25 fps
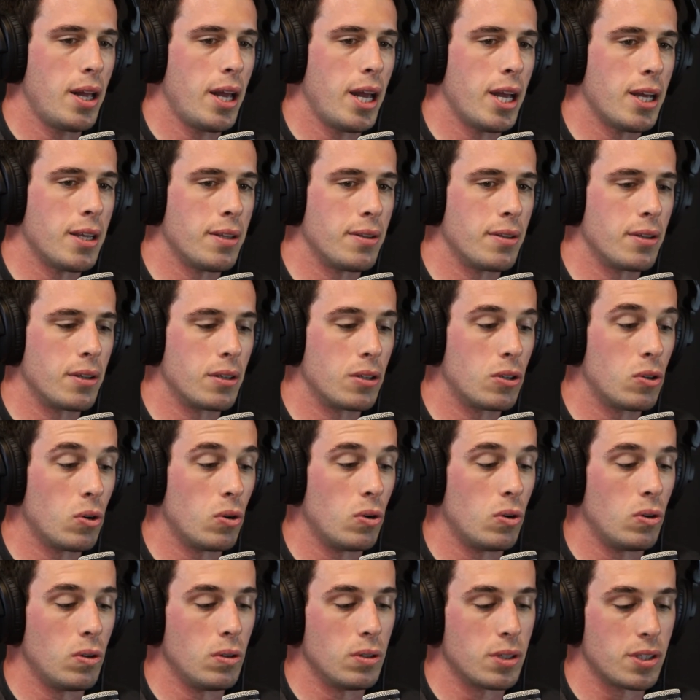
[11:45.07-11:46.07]
And the
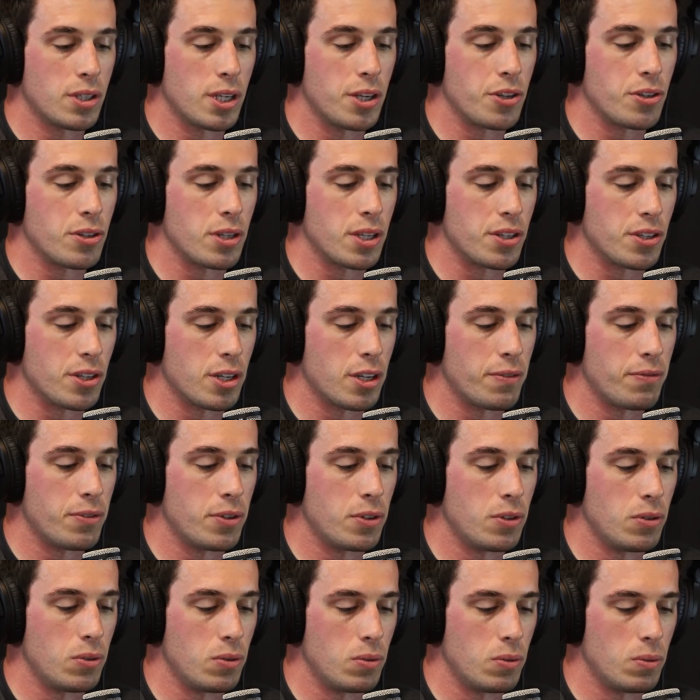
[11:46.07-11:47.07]
goal essentially is that if
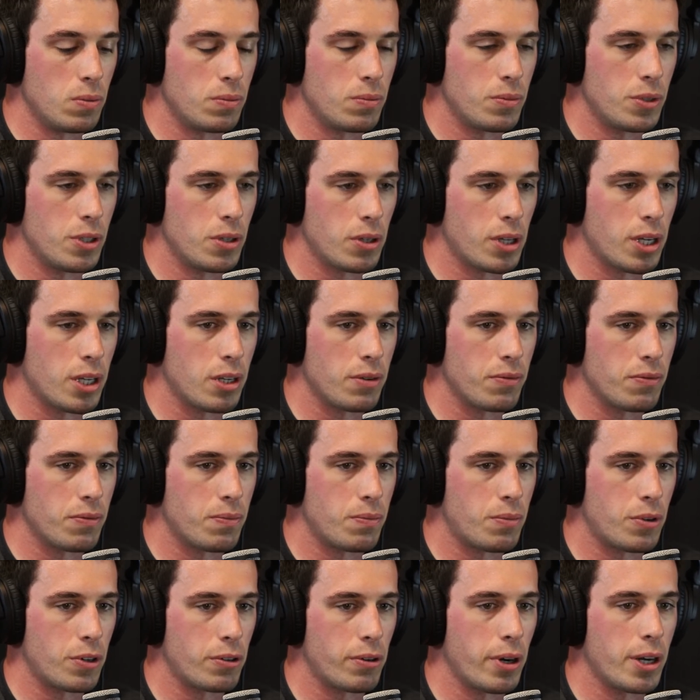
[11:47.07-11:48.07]
you kind of
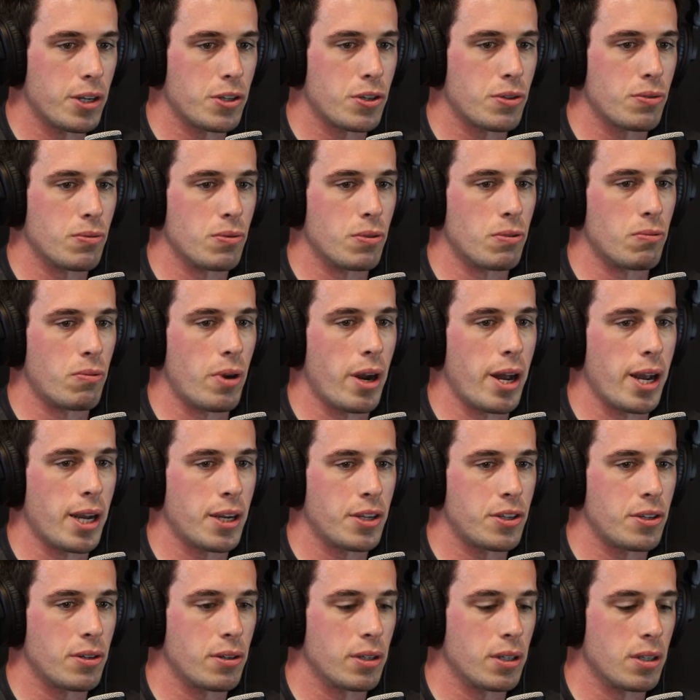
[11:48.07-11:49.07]
progress through the
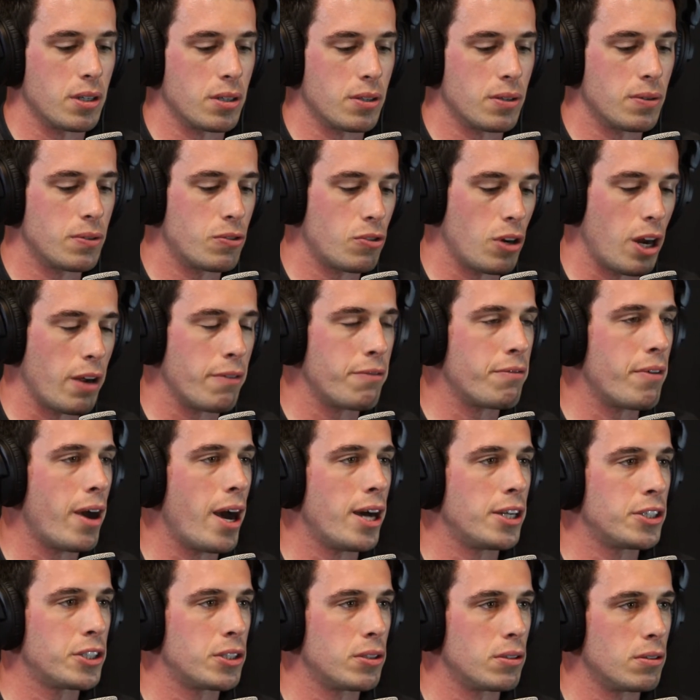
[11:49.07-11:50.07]
ranks, you're going to drive
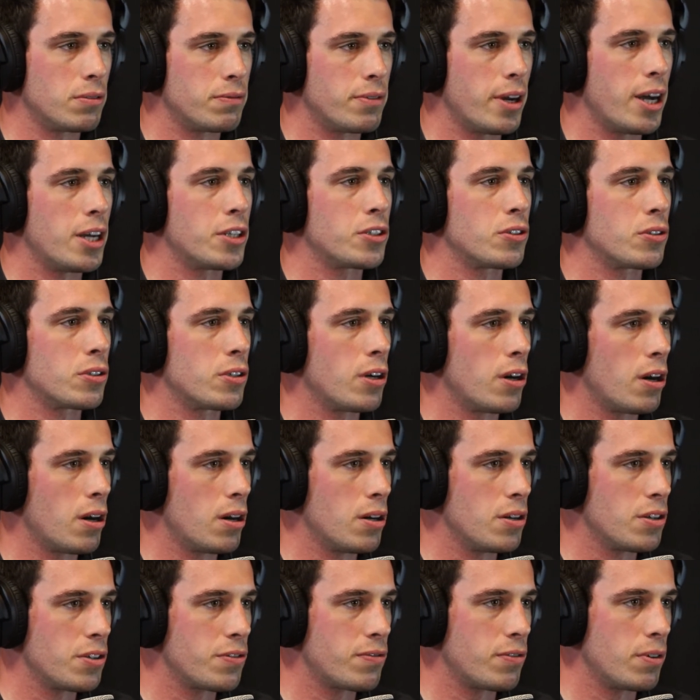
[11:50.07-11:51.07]
faster and faster
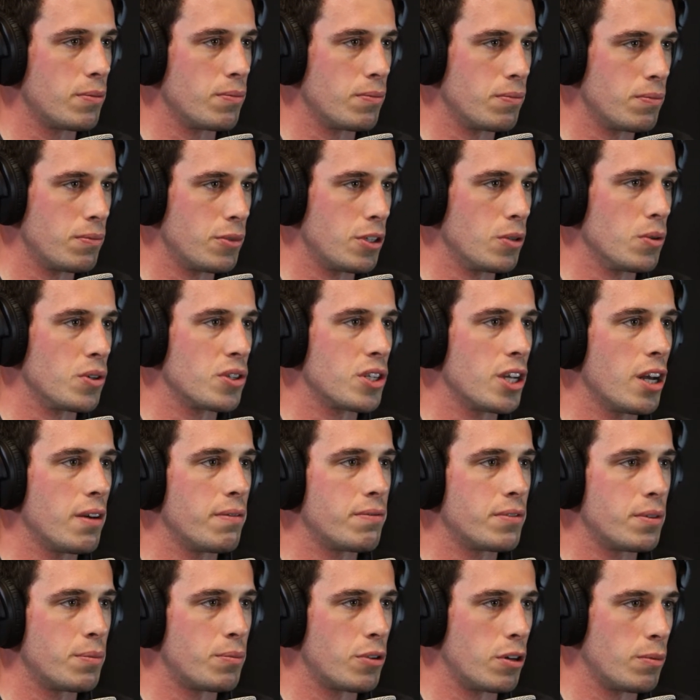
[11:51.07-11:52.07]
cars from
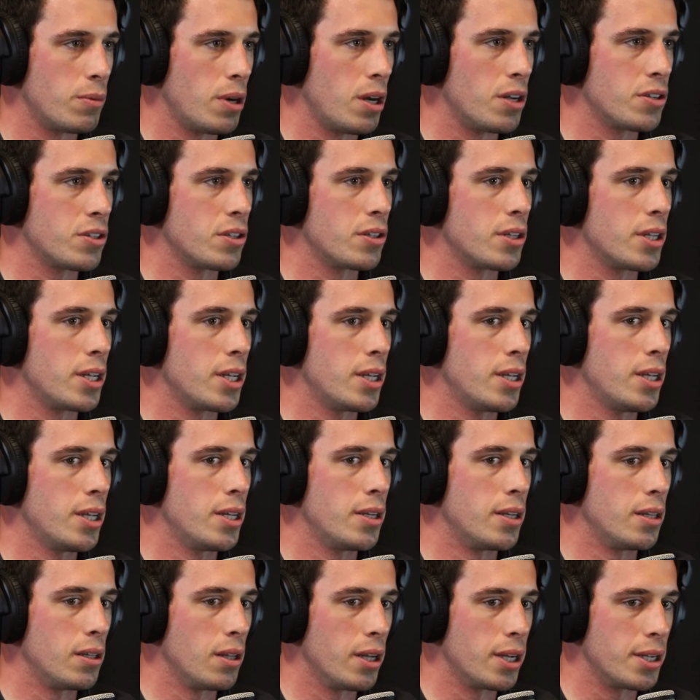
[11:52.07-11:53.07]
USF to Pro Mazda to
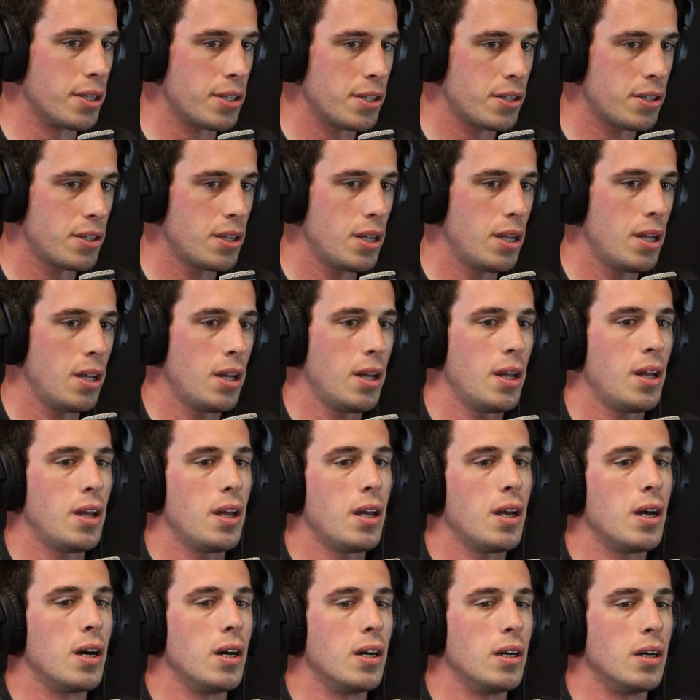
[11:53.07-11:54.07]
Indy Lights,
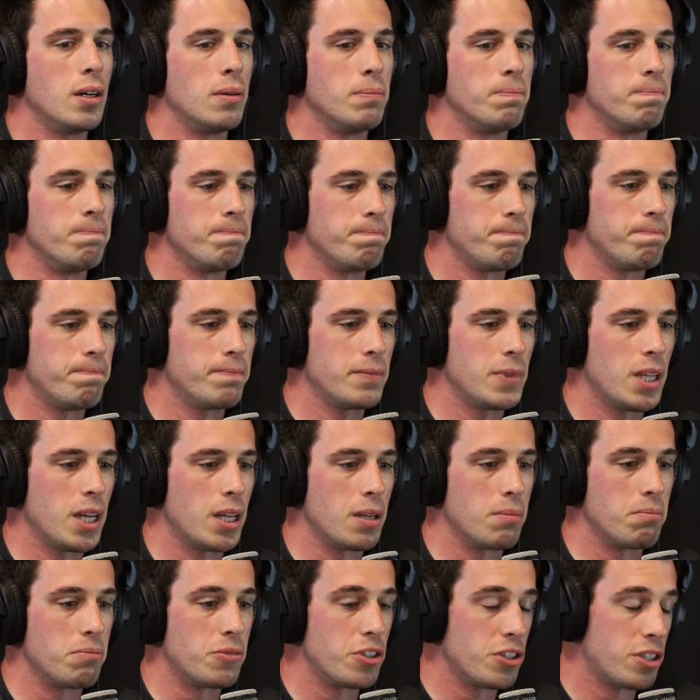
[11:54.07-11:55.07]

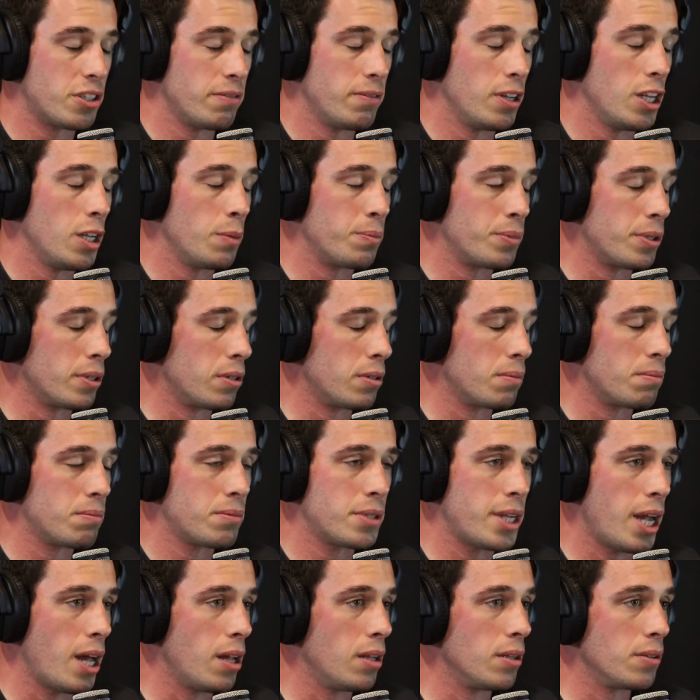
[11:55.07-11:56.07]
and just develop your
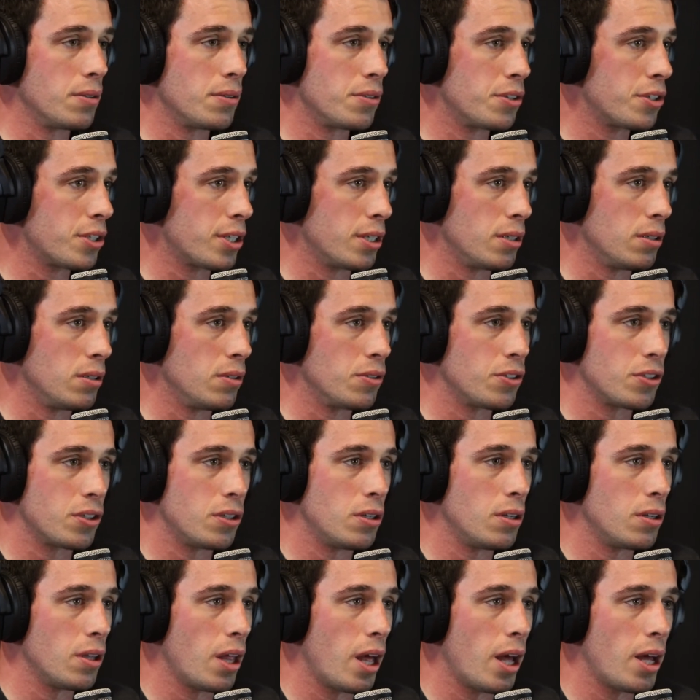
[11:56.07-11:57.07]
talent and skills and
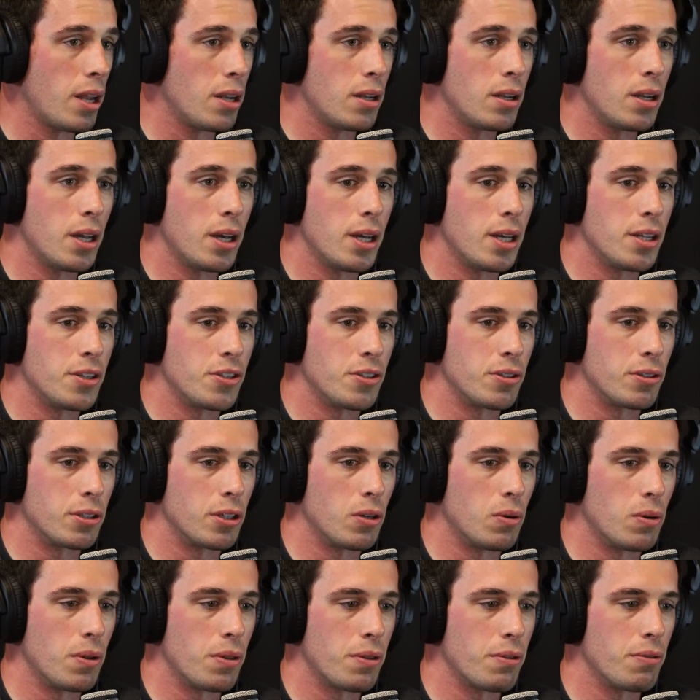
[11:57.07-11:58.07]
all that as you're
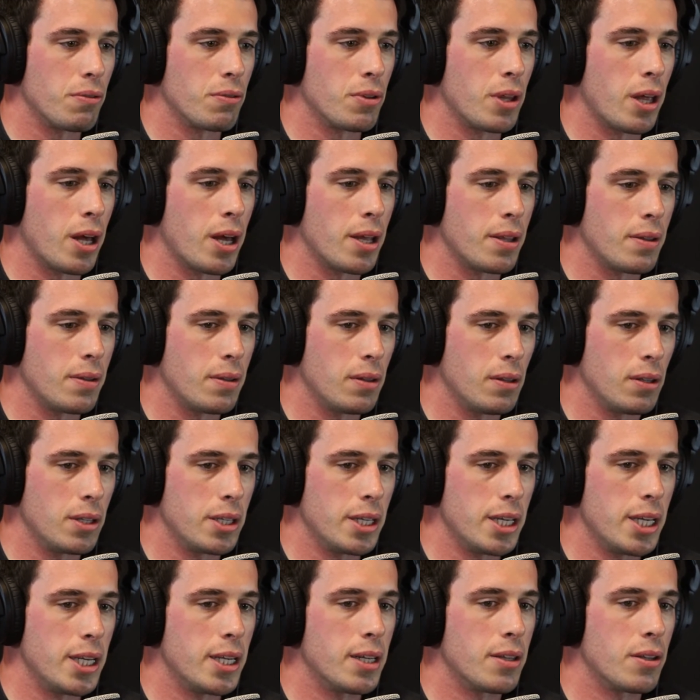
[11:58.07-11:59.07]
going through that
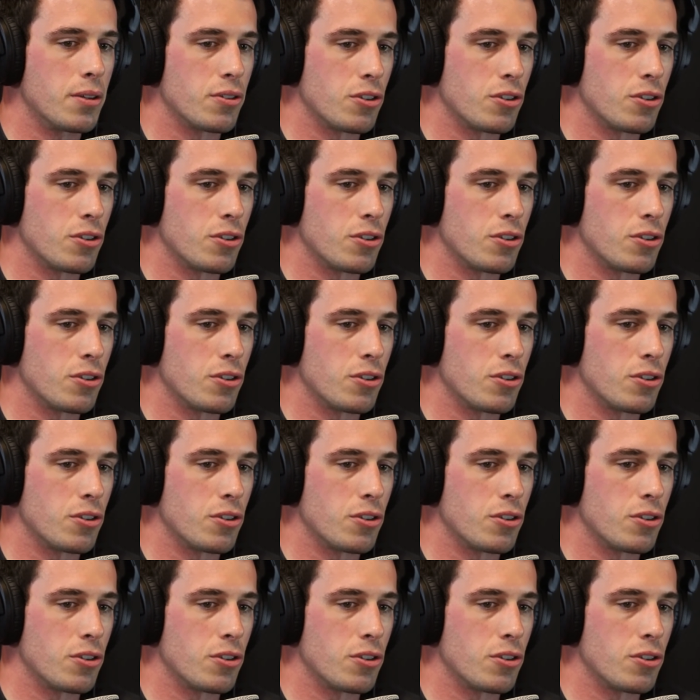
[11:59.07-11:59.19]
league.